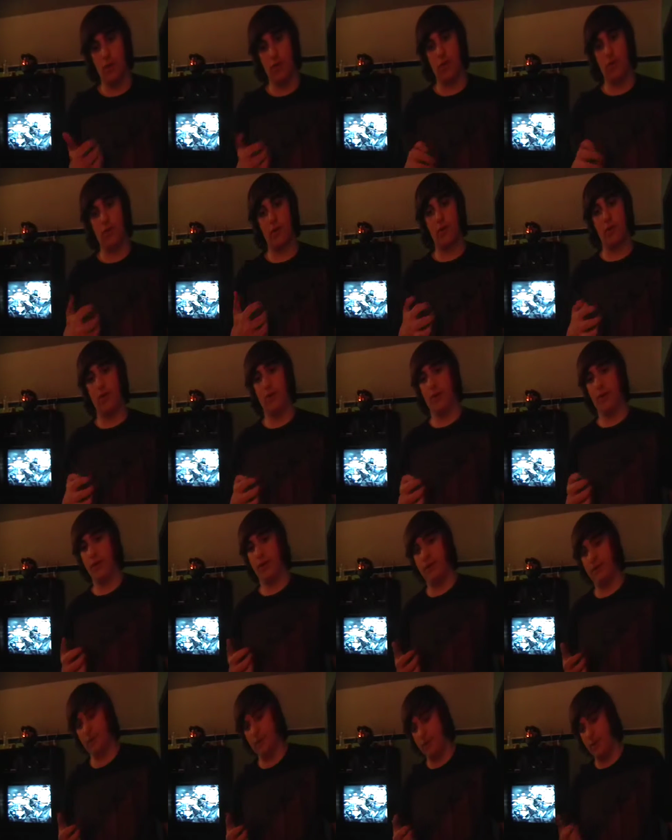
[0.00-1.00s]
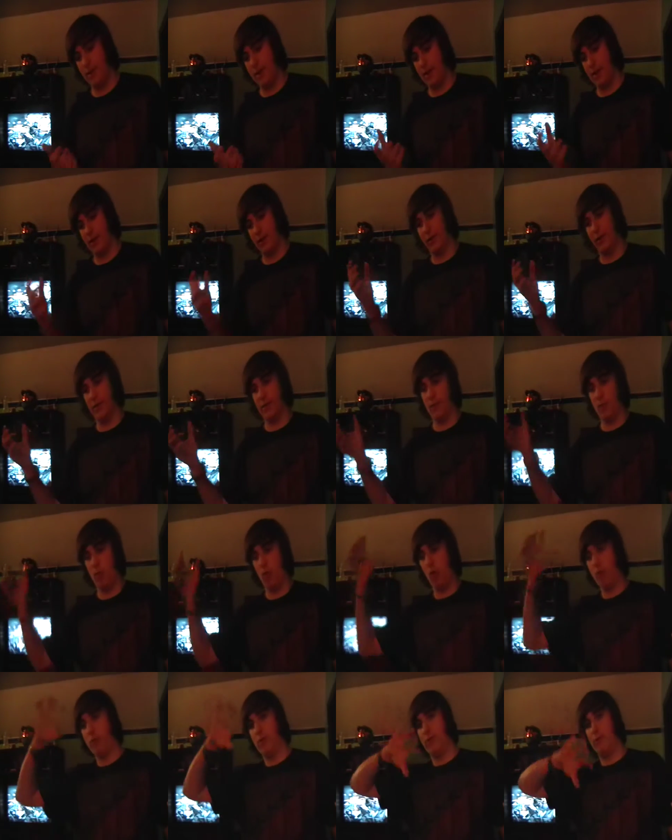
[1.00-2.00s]
You can't just
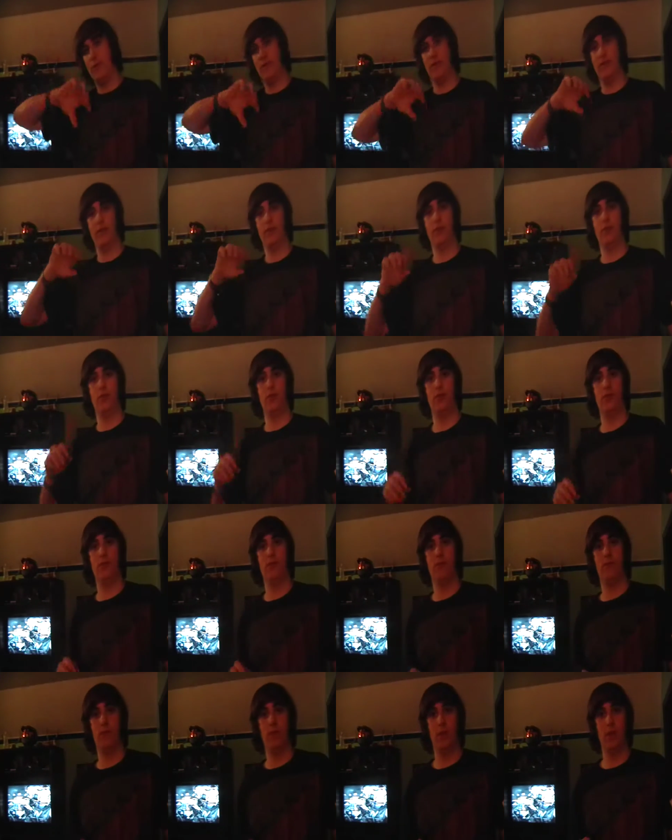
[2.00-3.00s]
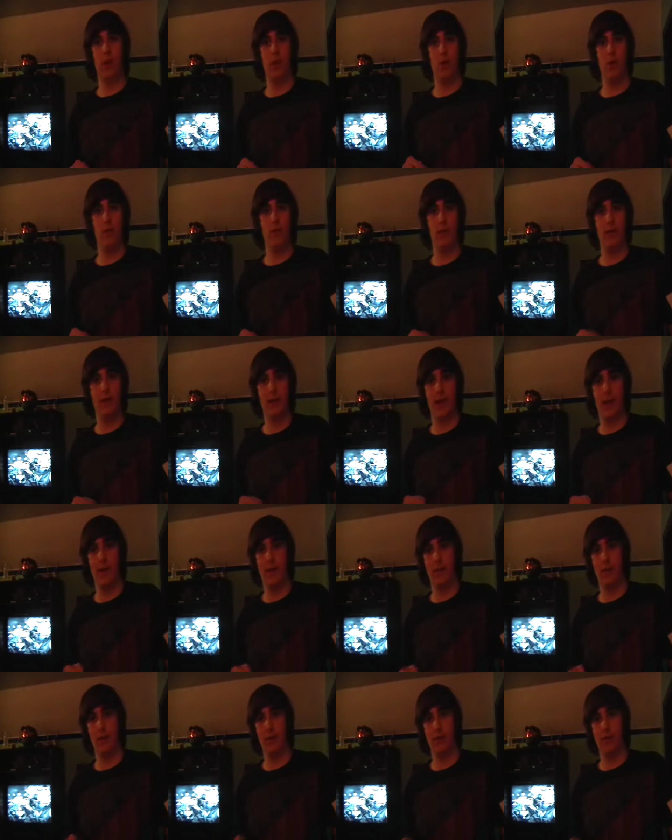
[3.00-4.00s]
pour BBs into a low and mid
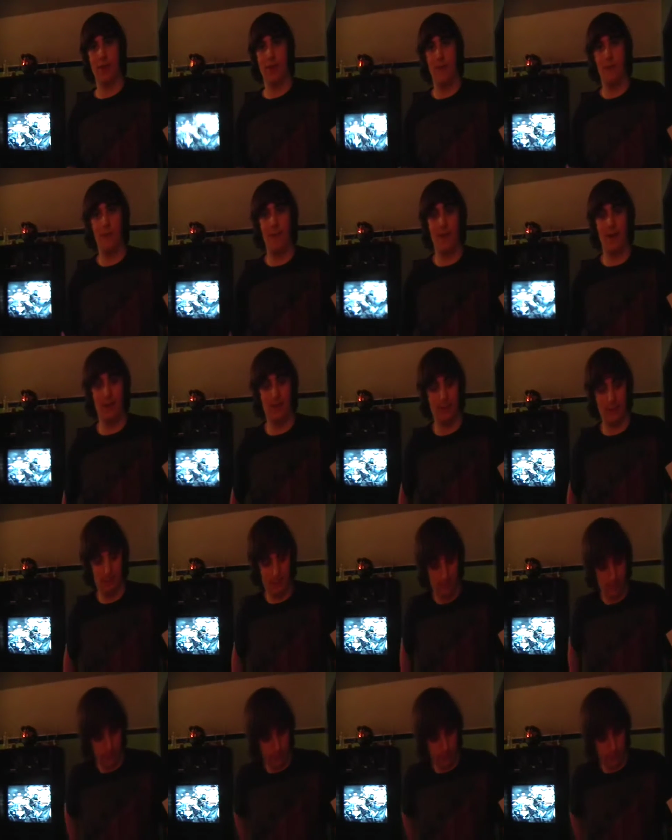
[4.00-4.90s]
cap or a sniper magazine.